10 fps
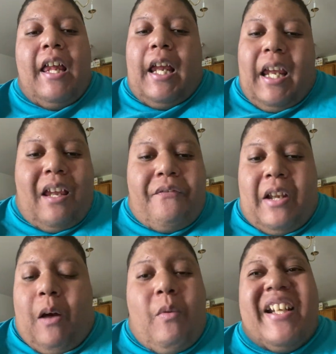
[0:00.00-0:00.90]

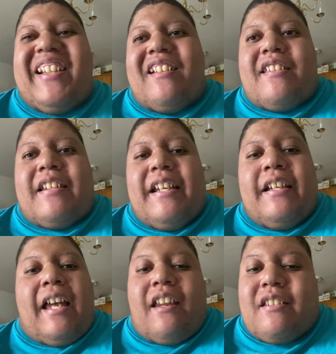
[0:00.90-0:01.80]
I want to get
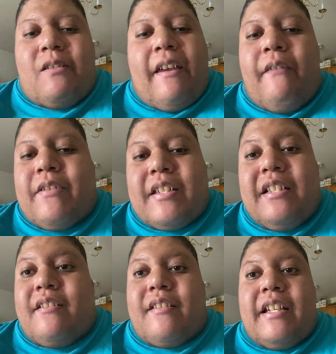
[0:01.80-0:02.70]
Sing. I still haven't
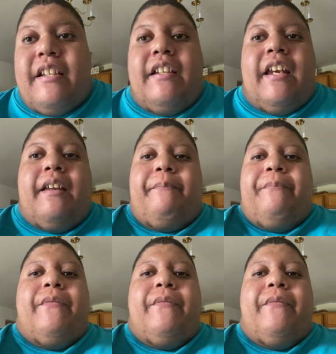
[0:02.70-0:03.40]
seen Sing yet.